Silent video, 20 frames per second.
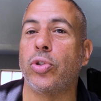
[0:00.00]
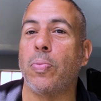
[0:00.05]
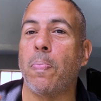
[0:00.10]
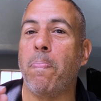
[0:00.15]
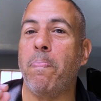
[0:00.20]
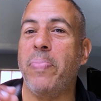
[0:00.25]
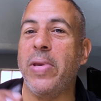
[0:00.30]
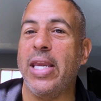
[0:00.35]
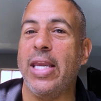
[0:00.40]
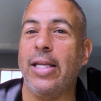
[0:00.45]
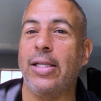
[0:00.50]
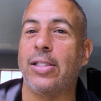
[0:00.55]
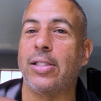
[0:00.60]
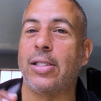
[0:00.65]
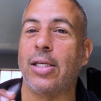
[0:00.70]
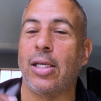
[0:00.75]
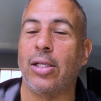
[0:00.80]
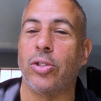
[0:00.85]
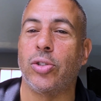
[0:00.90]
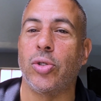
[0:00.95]

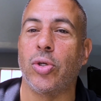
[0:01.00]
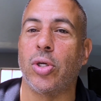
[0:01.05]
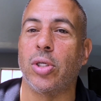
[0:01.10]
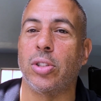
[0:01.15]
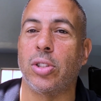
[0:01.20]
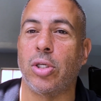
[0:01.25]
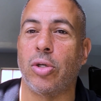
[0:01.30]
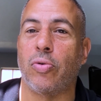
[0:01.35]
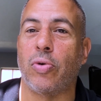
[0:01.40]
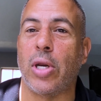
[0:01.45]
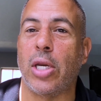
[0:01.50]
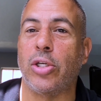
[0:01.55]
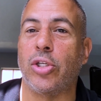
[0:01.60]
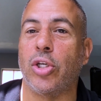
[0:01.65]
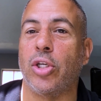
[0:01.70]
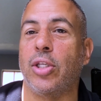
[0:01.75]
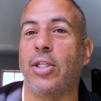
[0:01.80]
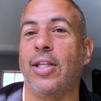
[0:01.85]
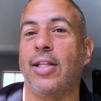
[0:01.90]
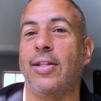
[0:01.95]
beats into
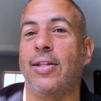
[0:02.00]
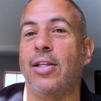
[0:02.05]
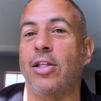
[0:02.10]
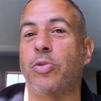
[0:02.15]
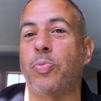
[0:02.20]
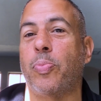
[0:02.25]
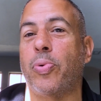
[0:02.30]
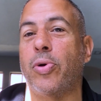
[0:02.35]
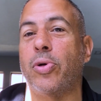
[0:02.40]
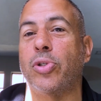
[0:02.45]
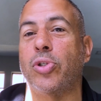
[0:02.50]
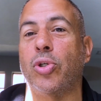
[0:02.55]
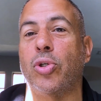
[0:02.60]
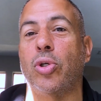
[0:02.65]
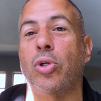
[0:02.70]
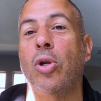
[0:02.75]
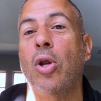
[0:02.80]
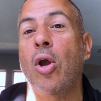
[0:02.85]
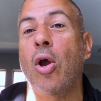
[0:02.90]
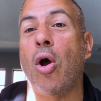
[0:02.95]
consideration. Did this
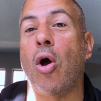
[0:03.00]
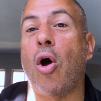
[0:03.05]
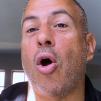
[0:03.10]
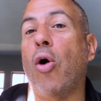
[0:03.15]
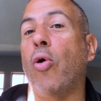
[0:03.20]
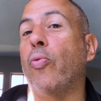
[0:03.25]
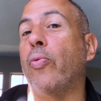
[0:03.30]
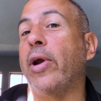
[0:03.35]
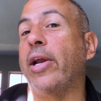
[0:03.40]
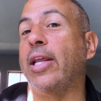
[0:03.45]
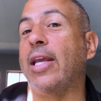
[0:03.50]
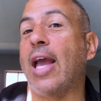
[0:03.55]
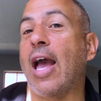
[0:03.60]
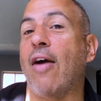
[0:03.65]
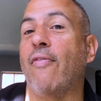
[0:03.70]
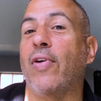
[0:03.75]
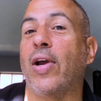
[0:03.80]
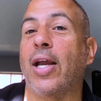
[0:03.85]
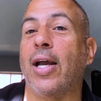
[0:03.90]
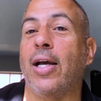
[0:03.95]
person already
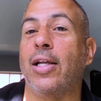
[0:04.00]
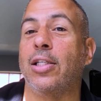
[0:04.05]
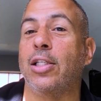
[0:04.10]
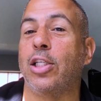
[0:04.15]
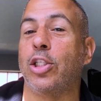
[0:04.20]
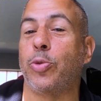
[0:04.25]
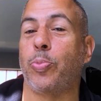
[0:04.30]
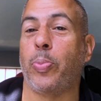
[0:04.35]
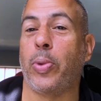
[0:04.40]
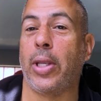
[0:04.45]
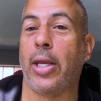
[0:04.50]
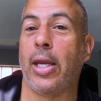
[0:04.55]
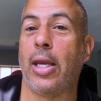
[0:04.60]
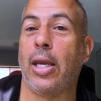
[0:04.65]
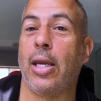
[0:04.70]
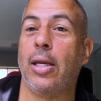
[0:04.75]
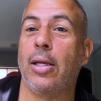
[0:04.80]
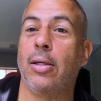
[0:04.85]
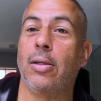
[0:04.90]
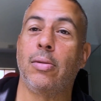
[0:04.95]
have a gun
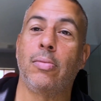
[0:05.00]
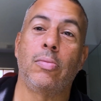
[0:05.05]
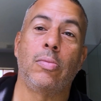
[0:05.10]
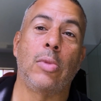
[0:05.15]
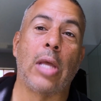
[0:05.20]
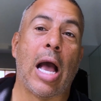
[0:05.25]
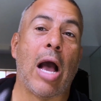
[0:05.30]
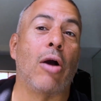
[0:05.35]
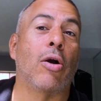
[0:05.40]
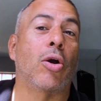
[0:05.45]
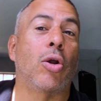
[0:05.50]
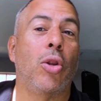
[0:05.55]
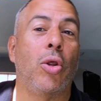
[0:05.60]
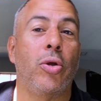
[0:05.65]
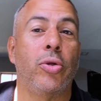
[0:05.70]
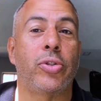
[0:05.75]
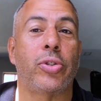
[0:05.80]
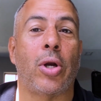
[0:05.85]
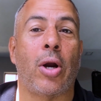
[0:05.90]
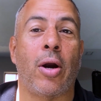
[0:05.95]
displayed? How
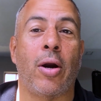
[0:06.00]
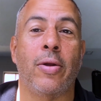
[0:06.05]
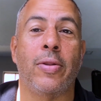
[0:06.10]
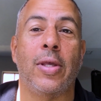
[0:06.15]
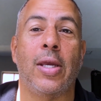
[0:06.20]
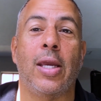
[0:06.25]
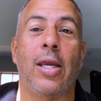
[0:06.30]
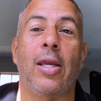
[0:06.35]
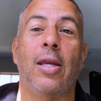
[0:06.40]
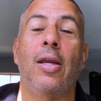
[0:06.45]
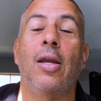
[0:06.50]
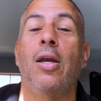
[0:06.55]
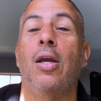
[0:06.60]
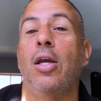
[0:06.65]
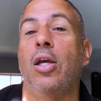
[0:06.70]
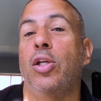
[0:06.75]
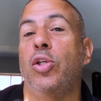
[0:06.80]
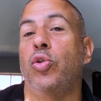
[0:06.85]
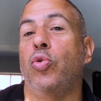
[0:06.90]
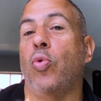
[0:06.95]
close are they?
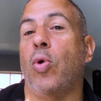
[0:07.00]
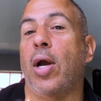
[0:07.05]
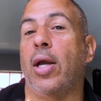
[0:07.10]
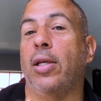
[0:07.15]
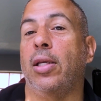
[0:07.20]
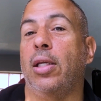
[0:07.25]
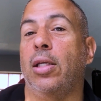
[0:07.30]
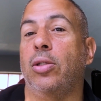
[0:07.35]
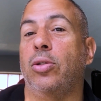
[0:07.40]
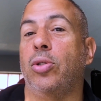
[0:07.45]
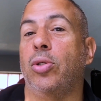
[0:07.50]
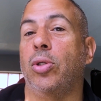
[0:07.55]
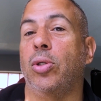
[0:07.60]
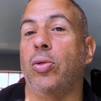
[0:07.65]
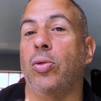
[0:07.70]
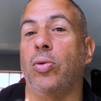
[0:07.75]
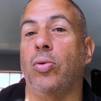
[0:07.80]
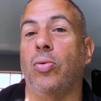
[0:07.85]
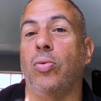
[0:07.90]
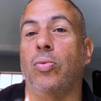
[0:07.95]
Do I need
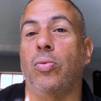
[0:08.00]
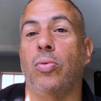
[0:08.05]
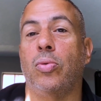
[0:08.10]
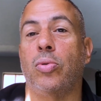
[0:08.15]
to